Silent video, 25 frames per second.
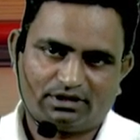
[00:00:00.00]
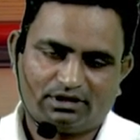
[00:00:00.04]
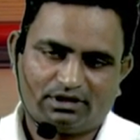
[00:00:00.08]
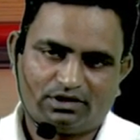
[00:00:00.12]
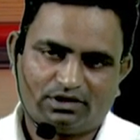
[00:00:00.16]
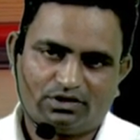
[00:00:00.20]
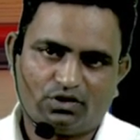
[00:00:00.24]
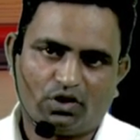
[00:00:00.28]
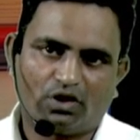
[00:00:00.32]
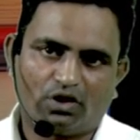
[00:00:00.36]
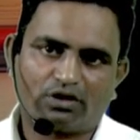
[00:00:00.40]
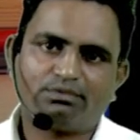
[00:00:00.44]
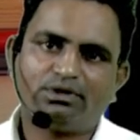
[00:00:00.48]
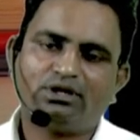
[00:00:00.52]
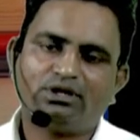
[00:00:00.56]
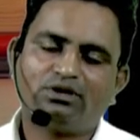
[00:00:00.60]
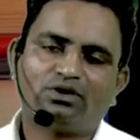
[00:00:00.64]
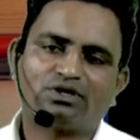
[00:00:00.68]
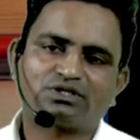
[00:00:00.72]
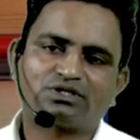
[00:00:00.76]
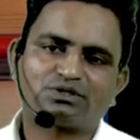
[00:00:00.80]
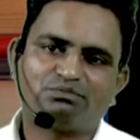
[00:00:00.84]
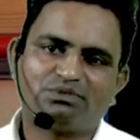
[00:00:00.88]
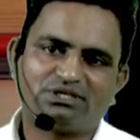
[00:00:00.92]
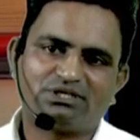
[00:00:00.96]
Normal
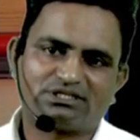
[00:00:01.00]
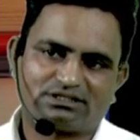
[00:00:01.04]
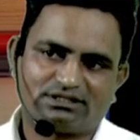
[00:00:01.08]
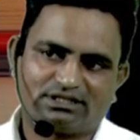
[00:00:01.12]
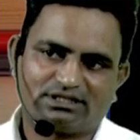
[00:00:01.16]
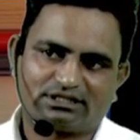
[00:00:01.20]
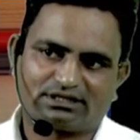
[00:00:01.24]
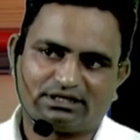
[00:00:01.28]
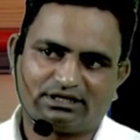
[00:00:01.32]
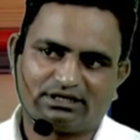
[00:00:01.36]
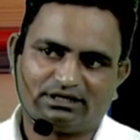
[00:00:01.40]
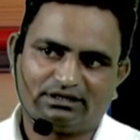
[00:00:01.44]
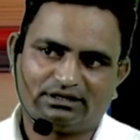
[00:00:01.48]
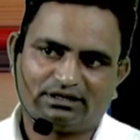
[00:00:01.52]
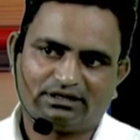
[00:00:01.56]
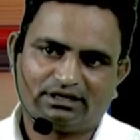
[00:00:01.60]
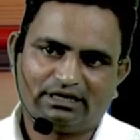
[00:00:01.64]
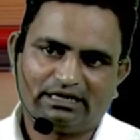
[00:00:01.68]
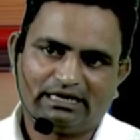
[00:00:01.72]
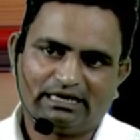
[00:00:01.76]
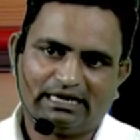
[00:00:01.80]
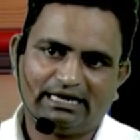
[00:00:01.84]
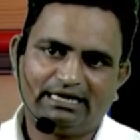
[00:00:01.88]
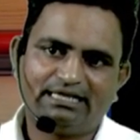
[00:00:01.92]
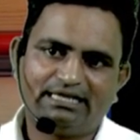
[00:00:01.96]
loss means nothing.
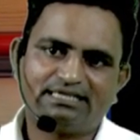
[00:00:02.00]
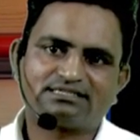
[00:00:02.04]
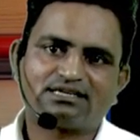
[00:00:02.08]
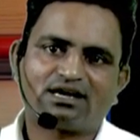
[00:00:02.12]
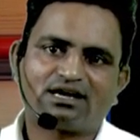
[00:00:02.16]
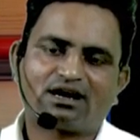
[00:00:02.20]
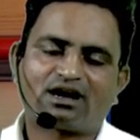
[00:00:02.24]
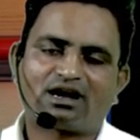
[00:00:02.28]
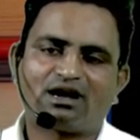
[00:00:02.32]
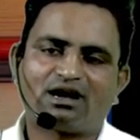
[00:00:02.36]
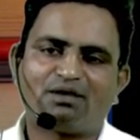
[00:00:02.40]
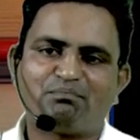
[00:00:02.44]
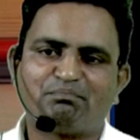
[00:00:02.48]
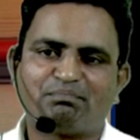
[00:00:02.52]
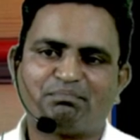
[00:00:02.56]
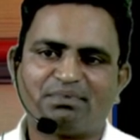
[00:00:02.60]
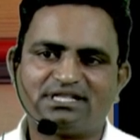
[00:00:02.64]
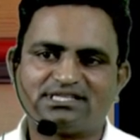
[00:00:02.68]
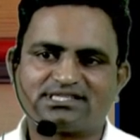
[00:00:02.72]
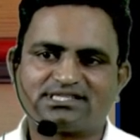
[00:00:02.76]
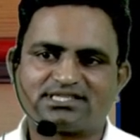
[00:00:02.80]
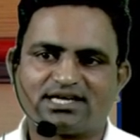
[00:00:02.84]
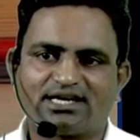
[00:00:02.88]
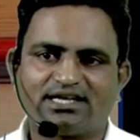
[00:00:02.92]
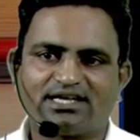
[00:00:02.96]
It is a
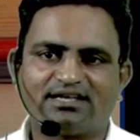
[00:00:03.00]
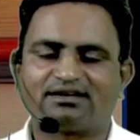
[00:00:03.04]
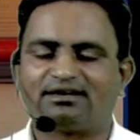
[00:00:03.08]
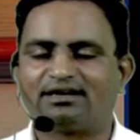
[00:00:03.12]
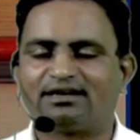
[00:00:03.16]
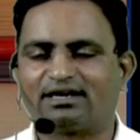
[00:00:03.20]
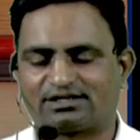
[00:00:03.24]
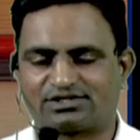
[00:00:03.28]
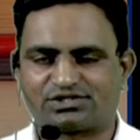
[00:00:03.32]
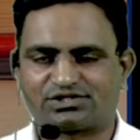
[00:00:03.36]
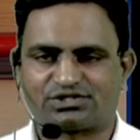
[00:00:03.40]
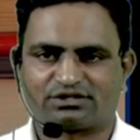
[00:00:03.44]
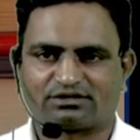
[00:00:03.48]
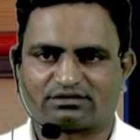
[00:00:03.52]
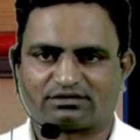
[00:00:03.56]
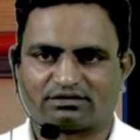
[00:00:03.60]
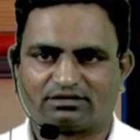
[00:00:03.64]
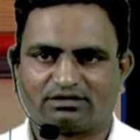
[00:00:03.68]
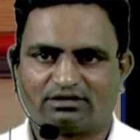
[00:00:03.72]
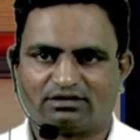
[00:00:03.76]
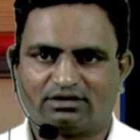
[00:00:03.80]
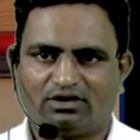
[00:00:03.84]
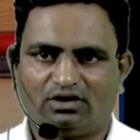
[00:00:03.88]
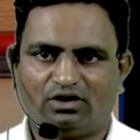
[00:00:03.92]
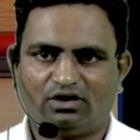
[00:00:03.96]
compulsory reduction
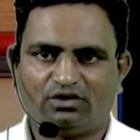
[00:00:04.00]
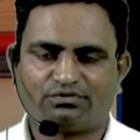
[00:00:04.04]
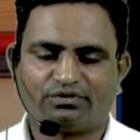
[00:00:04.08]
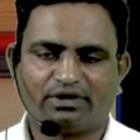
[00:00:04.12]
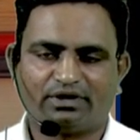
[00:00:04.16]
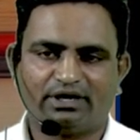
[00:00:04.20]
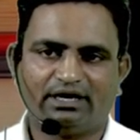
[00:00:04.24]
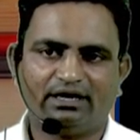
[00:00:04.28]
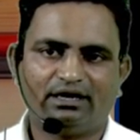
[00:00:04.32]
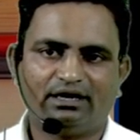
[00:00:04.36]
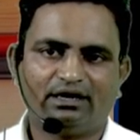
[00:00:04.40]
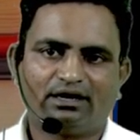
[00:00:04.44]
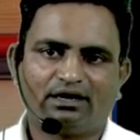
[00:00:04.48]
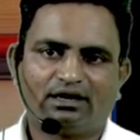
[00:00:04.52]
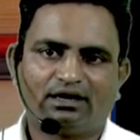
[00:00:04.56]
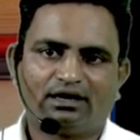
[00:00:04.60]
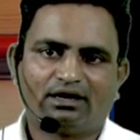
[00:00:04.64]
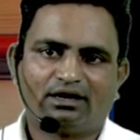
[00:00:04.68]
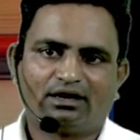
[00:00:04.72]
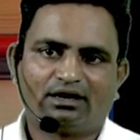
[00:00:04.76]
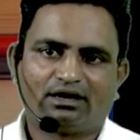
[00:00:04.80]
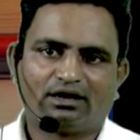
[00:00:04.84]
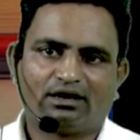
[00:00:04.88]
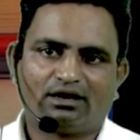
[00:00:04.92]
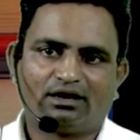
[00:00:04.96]
of a
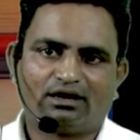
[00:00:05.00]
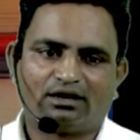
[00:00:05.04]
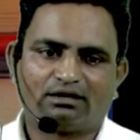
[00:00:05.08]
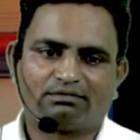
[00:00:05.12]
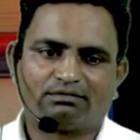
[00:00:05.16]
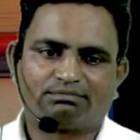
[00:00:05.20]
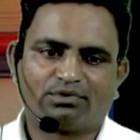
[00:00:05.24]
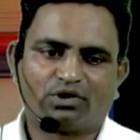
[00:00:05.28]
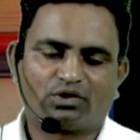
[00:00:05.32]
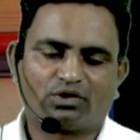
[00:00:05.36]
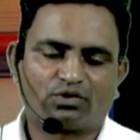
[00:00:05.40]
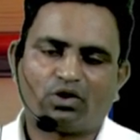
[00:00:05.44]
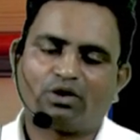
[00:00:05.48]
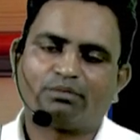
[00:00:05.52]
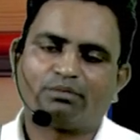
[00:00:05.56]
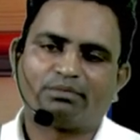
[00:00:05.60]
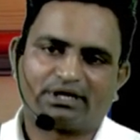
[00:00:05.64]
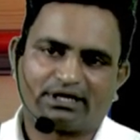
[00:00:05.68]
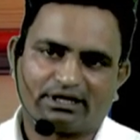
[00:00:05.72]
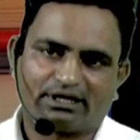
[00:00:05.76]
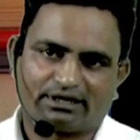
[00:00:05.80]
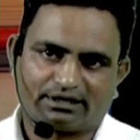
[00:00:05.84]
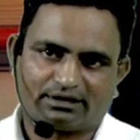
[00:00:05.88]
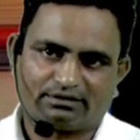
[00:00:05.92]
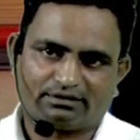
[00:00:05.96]
uh, raw
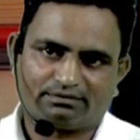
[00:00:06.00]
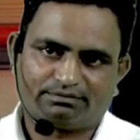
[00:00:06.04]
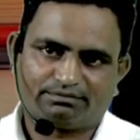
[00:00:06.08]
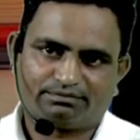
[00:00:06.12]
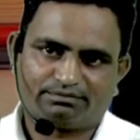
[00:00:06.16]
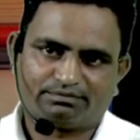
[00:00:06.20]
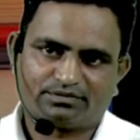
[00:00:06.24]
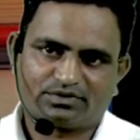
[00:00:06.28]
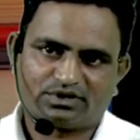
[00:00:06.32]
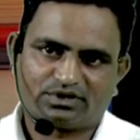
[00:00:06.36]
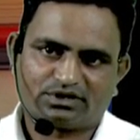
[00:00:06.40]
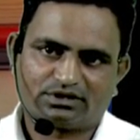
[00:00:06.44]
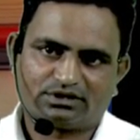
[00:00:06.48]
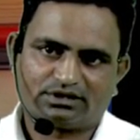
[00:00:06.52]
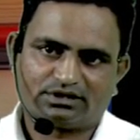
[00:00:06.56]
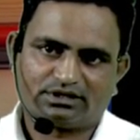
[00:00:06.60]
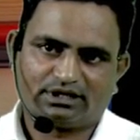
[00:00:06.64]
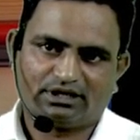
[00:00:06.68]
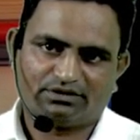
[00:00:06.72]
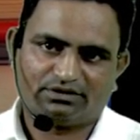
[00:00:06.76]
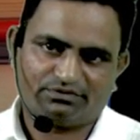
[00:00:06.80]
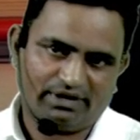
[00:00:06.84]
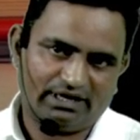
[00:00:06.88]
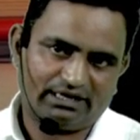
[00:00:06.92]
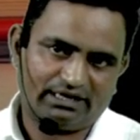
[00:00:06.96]
material.
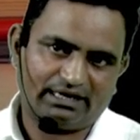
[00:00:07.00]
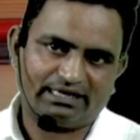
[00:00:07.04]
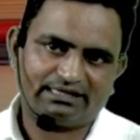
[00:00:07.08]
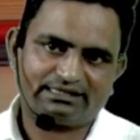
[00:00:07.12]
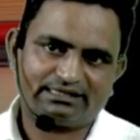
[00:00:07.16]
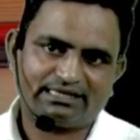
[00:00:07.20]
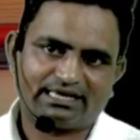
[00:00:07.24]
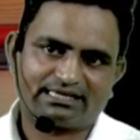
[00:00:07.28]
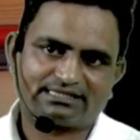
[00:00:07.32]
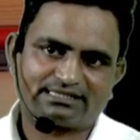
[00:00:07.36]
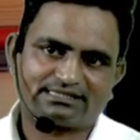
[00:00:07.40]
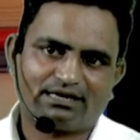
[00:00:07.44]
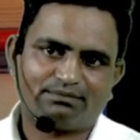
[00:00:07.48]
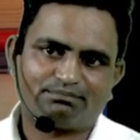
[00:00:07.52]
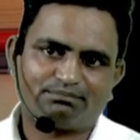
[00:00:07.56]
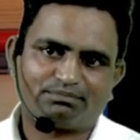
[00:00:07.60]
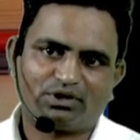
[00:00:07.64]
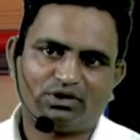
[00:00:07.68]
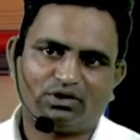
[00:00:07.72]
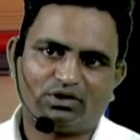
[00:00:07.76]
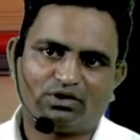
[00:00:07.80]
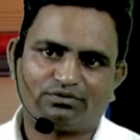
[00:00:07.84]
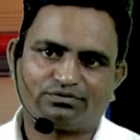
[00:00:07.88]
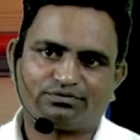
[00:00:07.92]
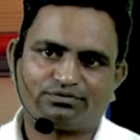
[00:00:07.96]
If I take the
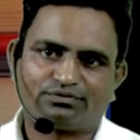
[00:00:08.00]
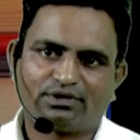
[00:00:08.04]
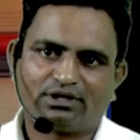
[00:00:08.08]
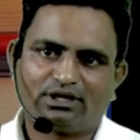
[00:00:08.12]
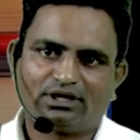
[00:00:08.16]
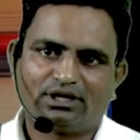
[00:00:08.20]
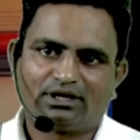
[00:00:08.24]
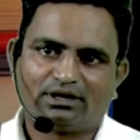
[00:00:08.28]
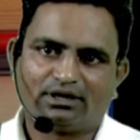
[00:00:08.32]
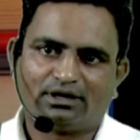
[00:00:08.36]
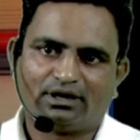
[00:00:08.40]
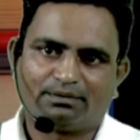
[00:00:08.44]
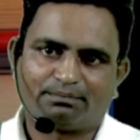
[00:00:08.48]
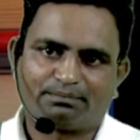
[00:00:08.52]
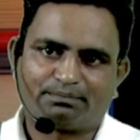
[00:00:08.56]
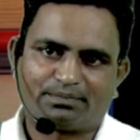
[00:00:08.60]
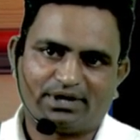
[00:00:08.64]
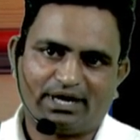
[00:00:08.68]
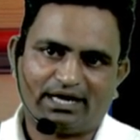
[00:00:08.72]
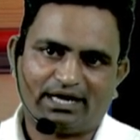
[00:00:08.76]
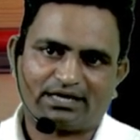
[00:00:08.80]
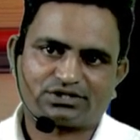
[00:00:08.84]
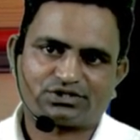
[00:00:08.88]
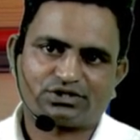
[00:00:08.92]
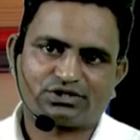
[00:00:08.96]
example of uh,
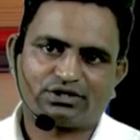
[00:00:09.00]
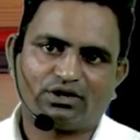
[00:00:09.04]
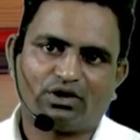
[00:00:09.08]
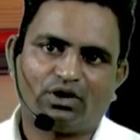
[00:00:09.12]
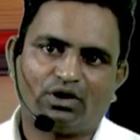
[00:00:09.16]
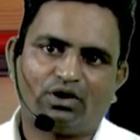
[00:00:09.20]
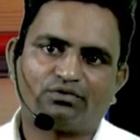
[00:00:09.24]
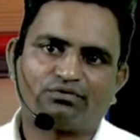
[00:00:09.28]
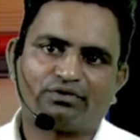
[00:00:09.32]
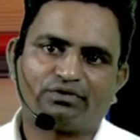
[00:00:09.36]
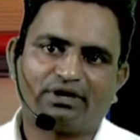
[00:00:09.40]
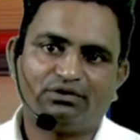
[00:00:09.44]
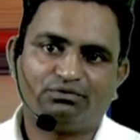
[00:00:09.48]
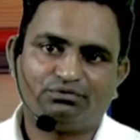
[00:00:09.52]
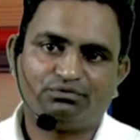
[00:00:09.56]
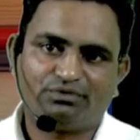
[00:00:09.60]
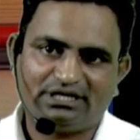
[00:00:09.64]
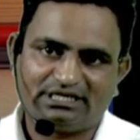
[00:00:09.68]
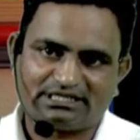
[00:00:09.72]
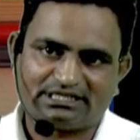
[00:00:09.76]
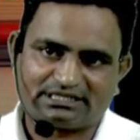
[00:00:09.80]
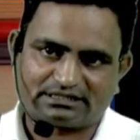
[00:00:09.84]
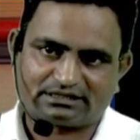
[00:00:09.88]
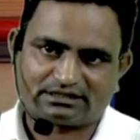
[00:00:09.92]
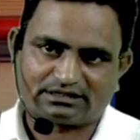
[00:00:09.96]
production of a
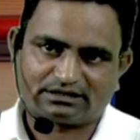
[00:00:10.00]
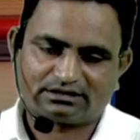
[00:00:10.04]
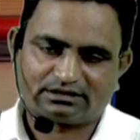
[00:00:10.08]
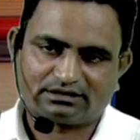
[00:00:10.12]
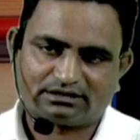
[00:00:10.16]
wheat,